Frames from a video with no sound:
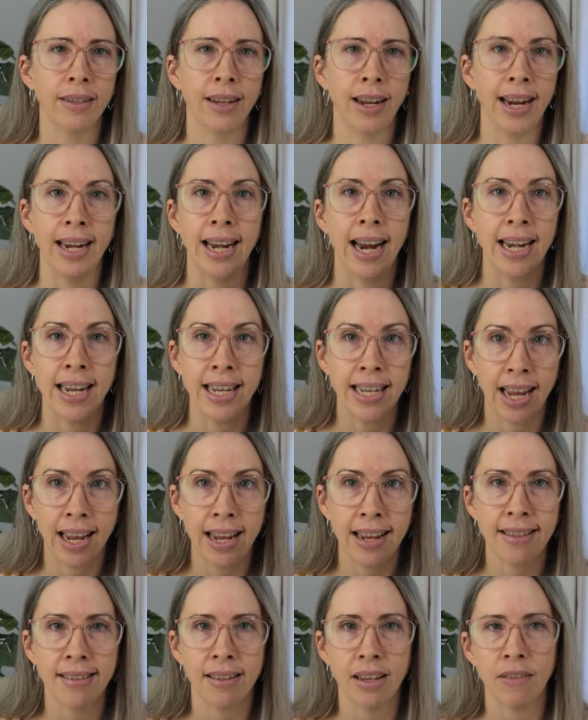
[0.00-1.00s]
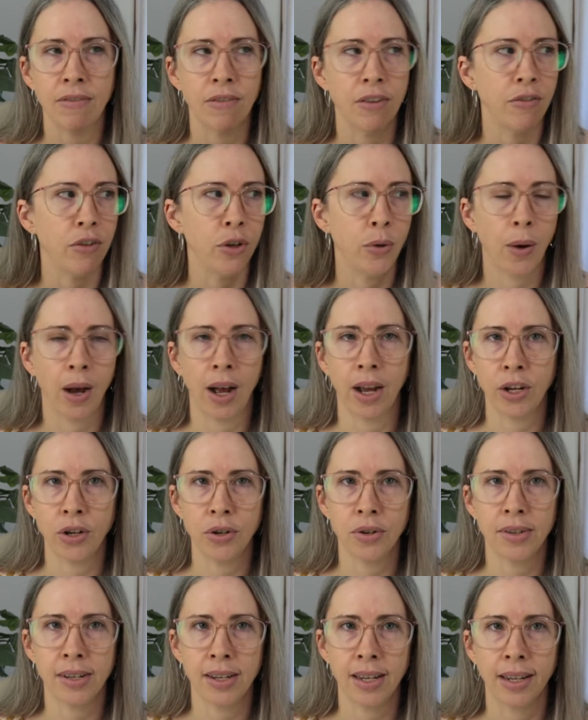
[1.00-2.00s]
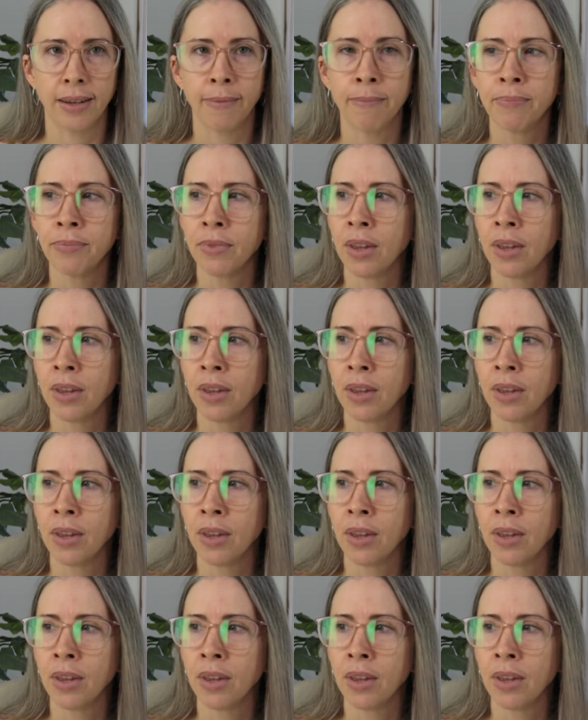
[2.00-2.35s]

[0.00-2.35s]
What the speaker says: in any case. Even if you are using